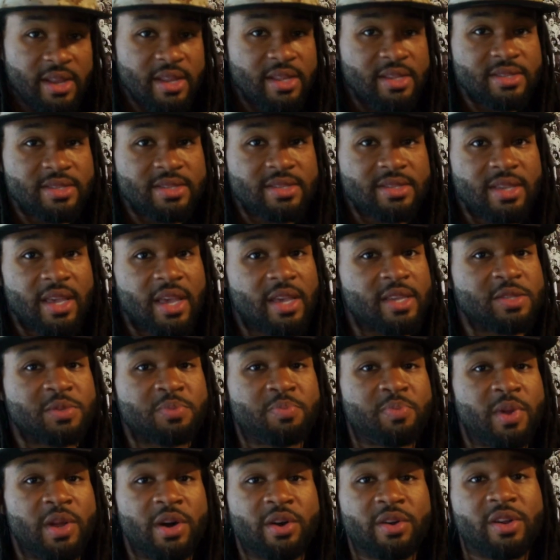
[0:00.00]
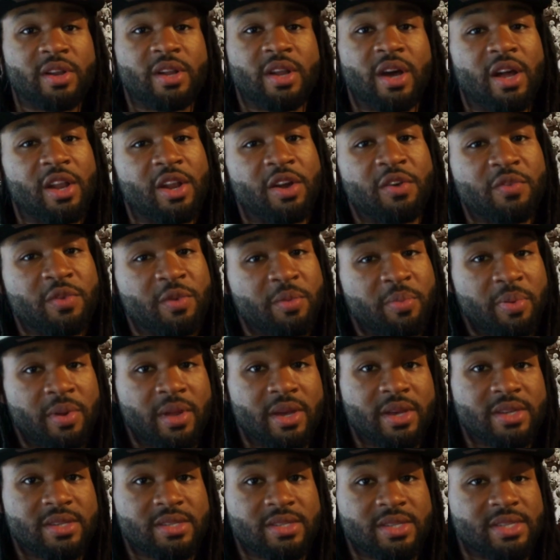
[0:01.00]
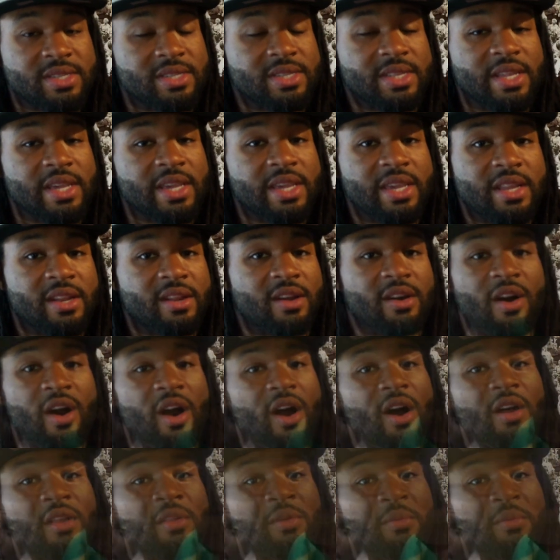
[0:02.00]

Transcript: it's exploded all over the place. It's leaking on all